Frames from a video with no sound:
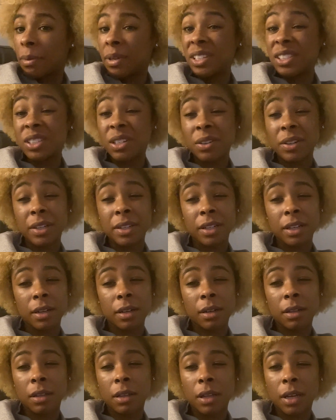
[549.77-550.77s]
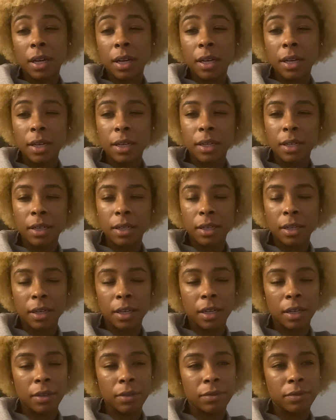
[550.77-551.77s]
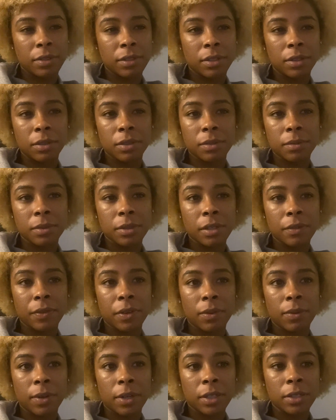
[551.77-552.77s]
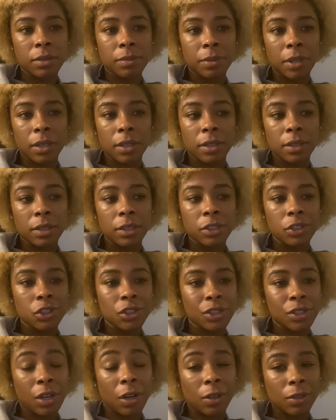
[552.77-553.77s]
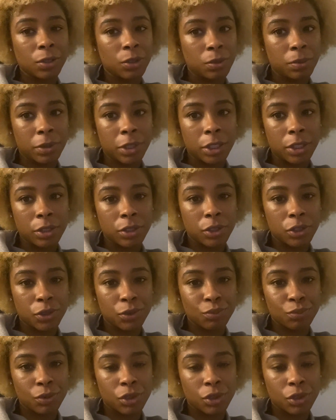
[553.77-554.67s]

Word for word: it's already nine o'clock. I have to do some stuff at work tomorrow. It's just all too much.